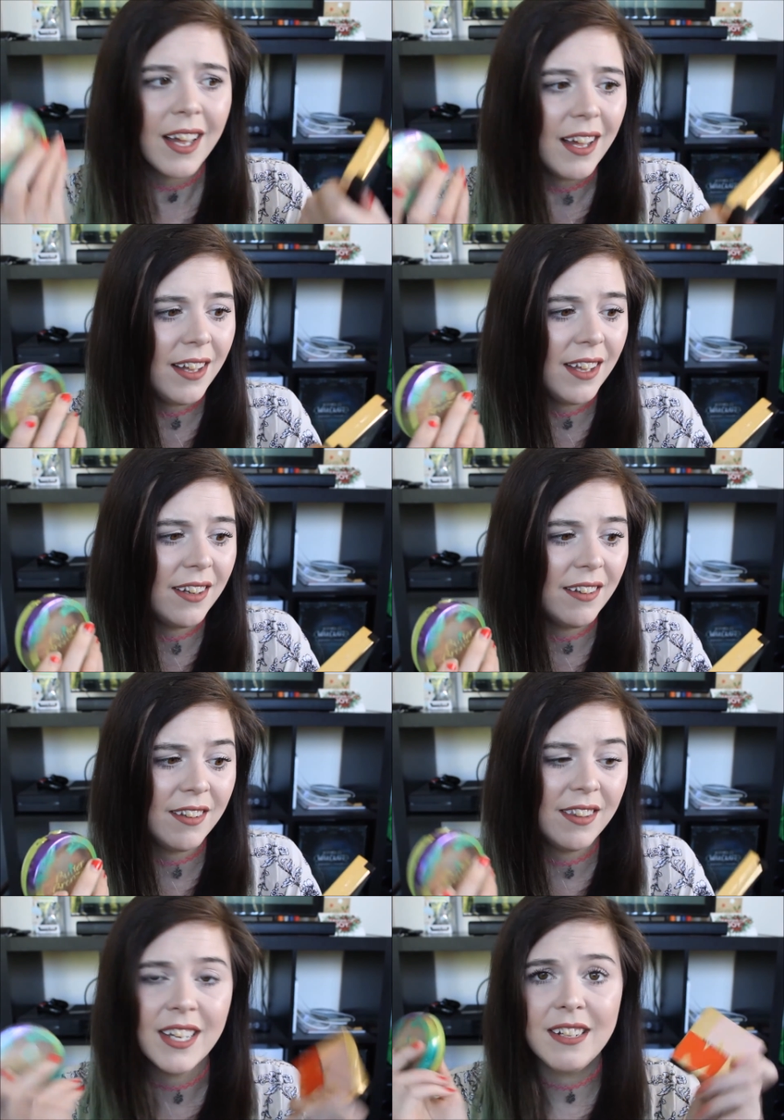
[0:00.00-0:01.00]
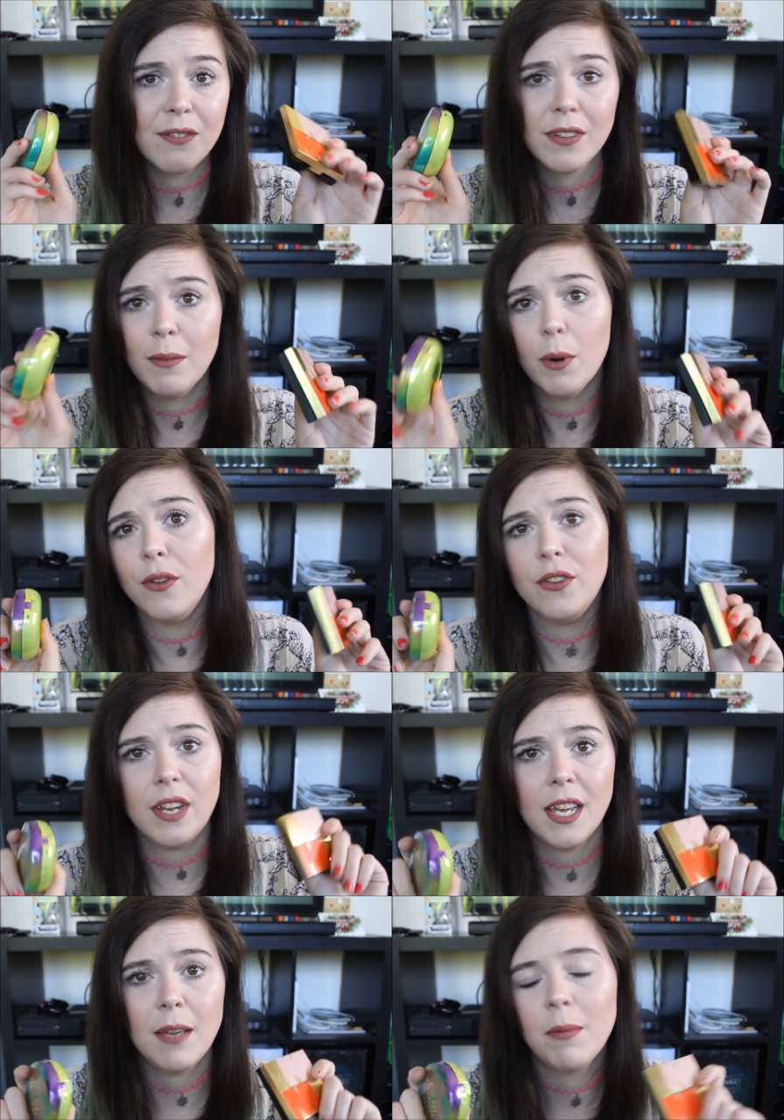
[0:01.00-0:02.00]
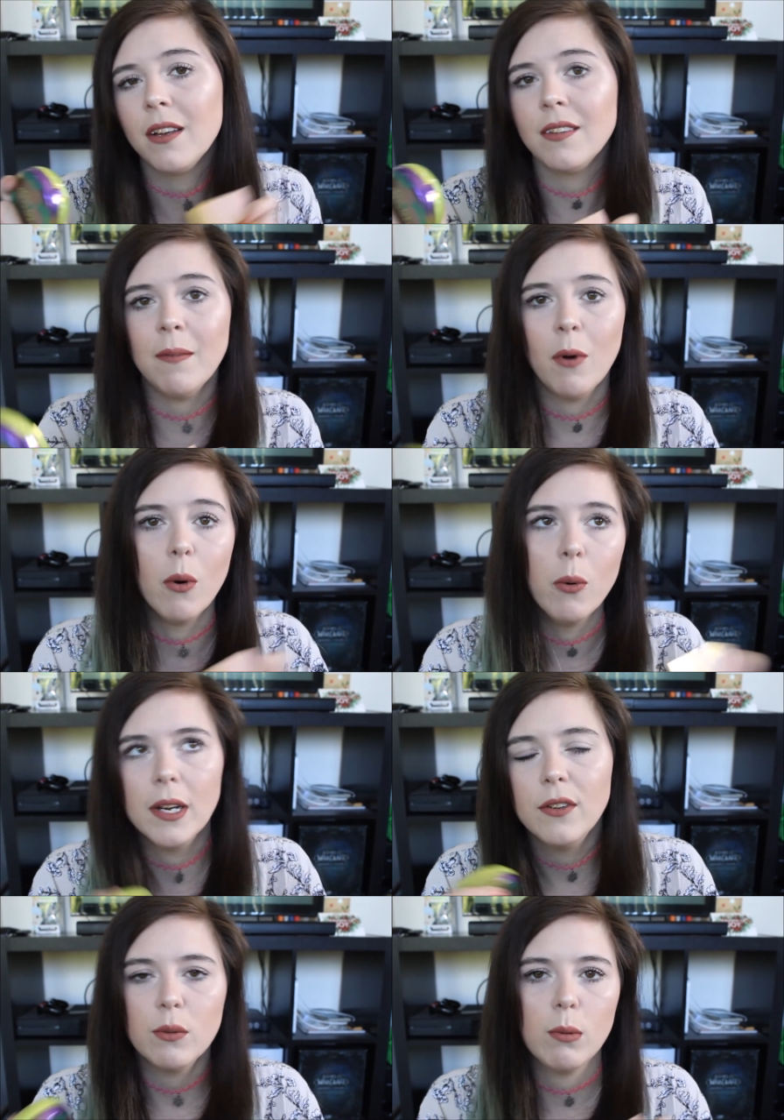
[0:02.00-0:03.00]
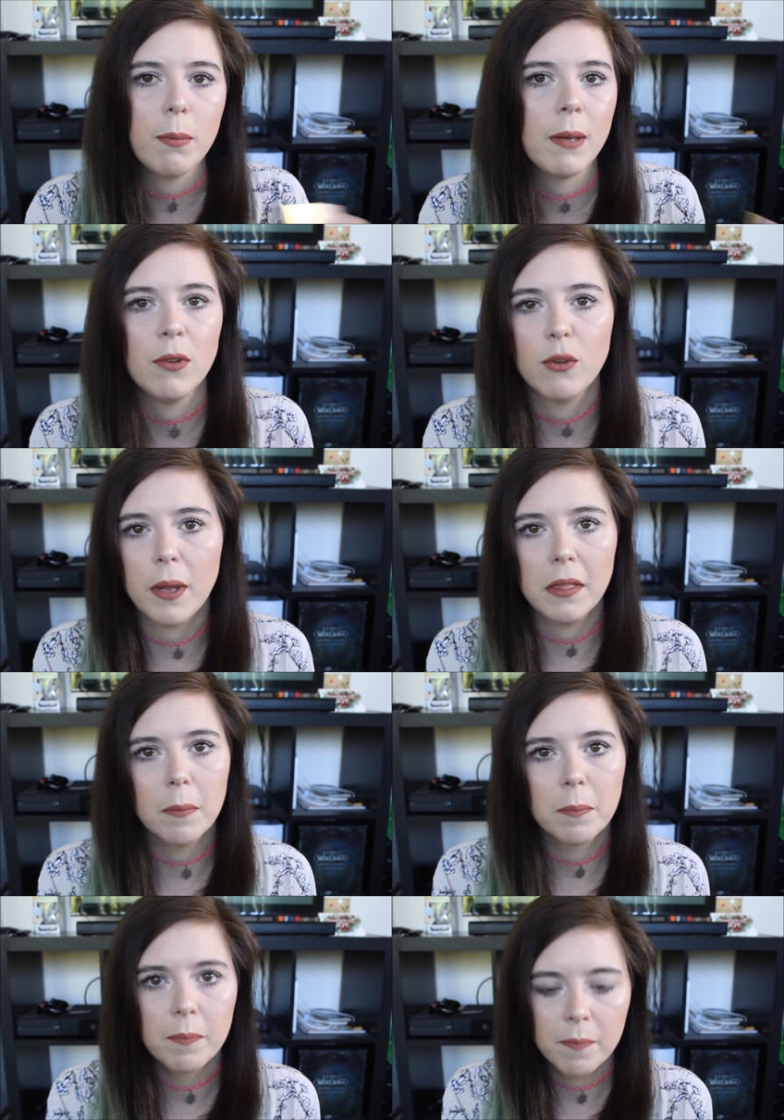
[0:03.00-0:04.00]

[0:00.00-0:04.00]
And they're definitely both staying because I'm always swapping between them.